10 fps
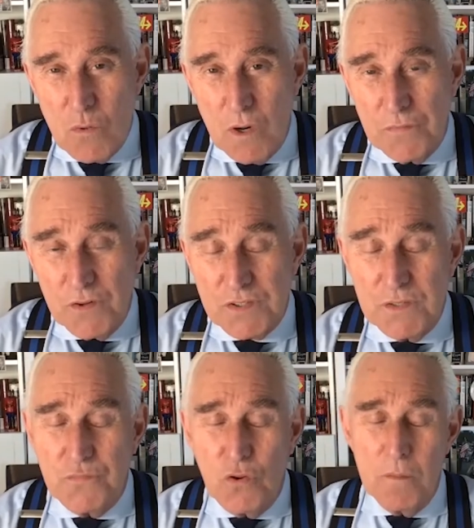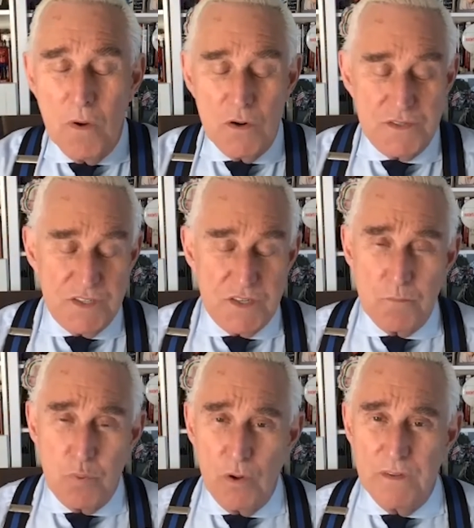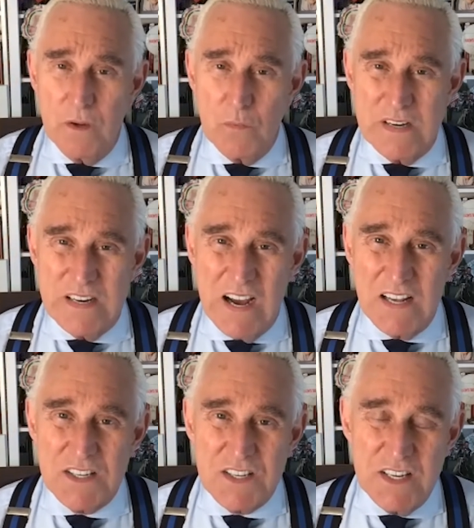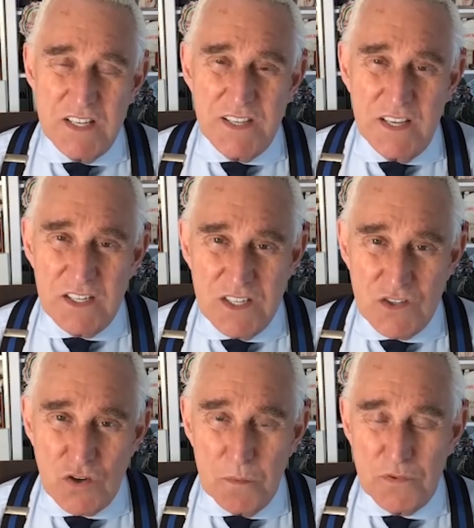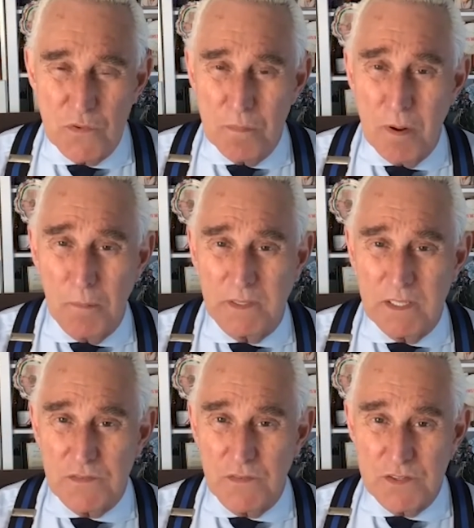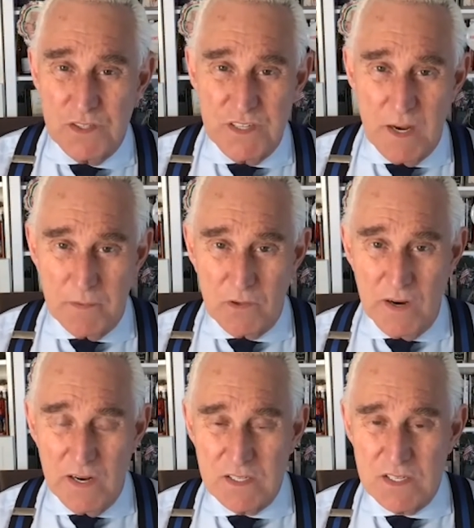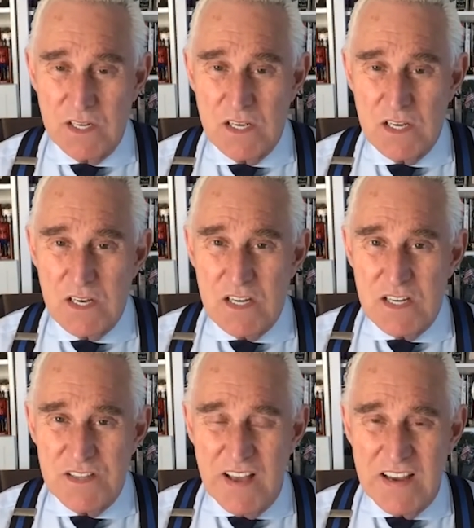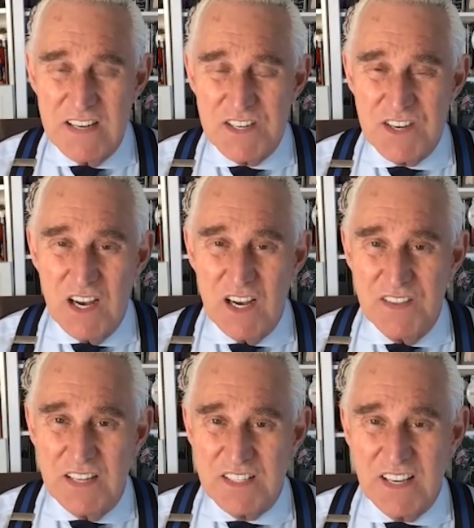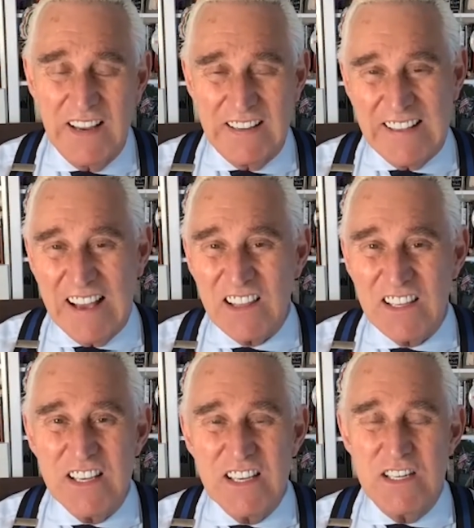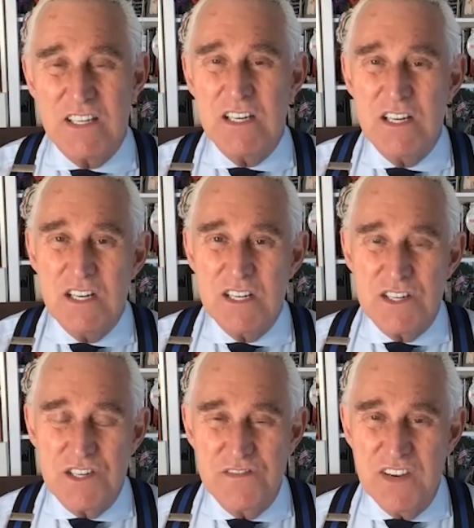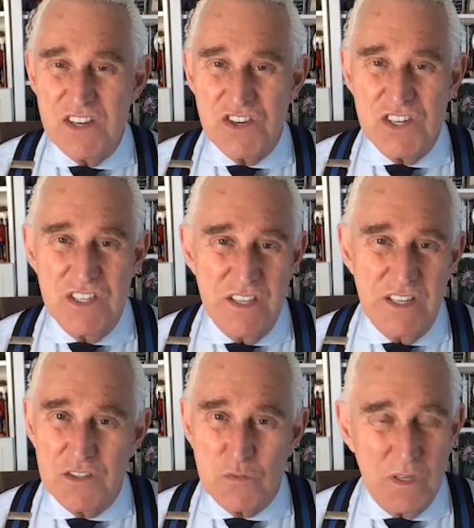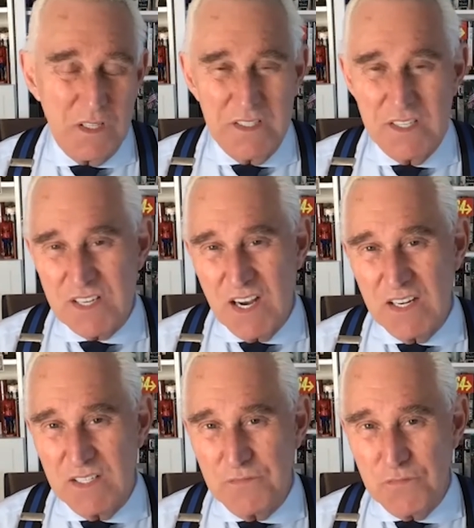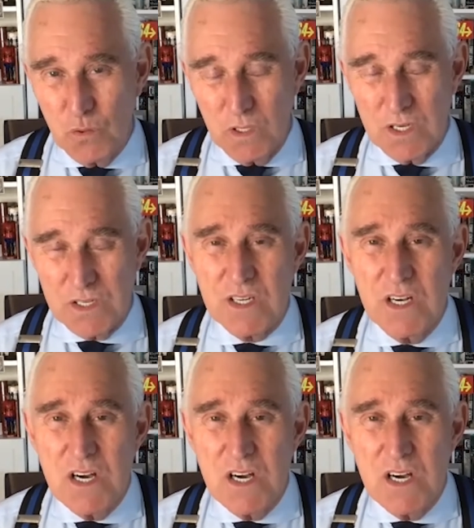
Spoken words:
Well, first and foremost, it's important that we not see things in terms of Republicans versus Democrats. That's a Hegelian division that is really designed to fool us.